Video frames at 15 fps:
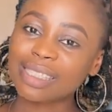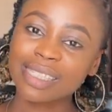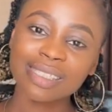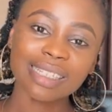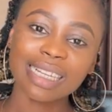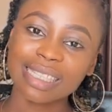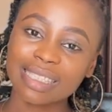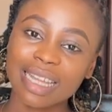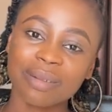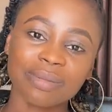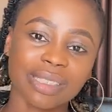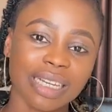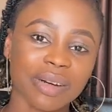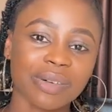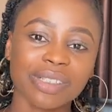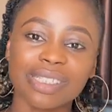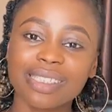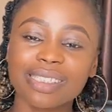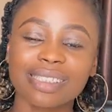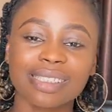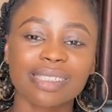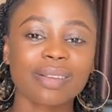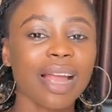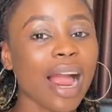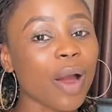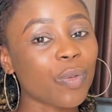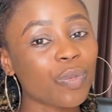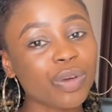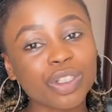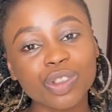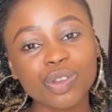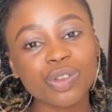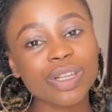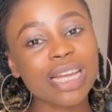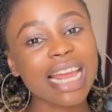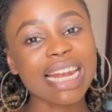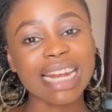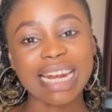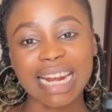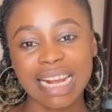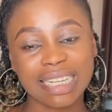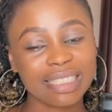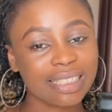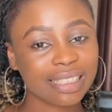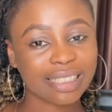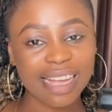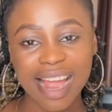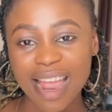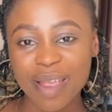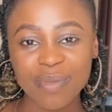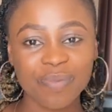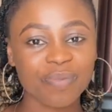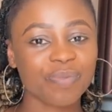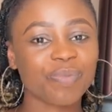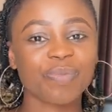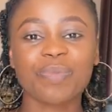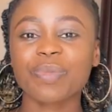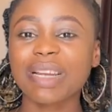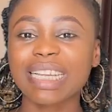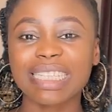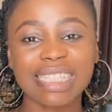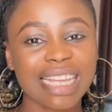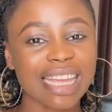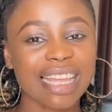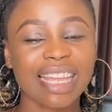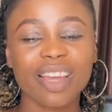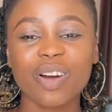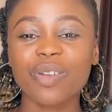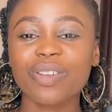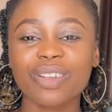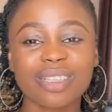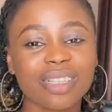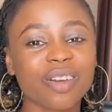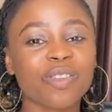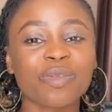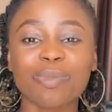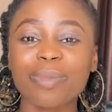till next time there is I wish you a nice time. Please take care of yourself.